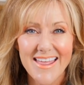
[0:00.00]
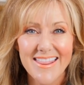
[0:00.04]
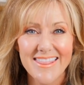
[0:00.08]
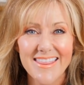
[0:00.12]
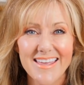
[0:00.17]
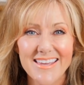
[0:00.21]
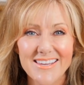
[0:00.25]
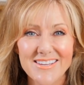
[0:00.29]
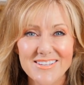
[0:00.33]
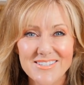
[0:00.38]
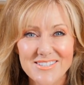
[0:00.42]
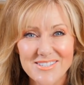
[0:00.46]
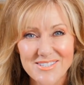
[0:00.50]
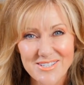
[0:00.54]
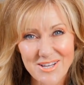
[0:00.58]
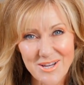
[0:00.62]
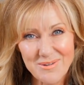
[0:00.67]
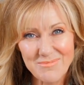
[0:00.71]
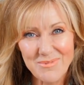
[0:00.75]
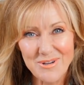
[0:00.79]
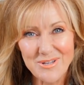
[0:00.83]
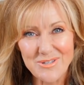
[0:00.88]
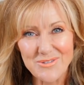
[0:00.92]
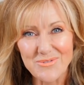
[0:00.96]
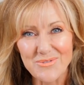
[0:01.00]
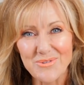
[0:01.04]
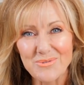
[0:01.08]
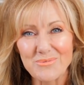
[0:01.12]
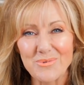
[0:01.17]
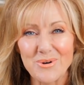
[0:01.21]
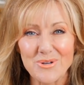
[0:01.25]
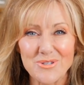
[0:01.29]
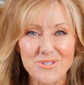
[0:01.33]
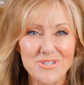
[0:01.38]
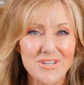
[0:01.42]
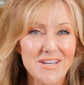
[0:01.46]
Thank you so much for
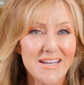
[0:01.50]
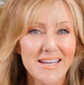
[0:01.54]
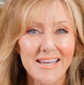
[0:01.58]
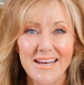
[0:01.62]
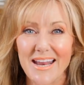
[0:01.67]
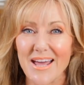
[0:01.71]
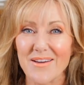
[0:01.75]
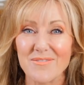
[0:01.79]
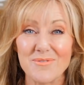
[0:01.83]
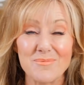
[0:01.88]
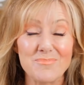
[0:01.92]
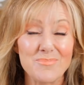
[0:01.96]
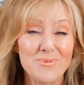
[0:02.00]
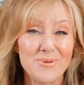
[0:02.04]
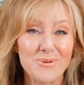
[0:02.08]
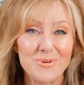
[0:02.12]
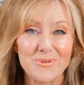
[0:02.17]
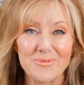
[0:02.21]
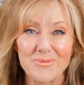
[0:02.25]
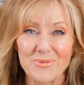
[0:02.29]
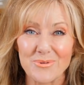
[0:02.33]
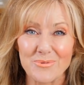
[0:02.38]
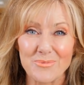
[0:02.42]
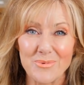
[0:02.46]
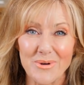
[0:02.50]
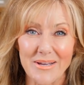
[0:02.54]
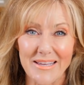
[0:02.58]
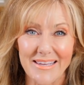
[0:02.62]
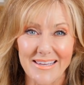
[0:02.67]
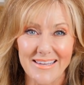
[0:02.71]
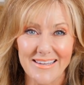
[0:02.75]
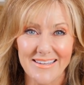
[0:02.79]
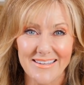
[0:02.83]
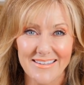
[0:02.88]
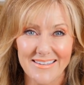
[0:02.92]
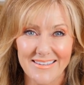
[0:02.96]
watching and have a beautiful week.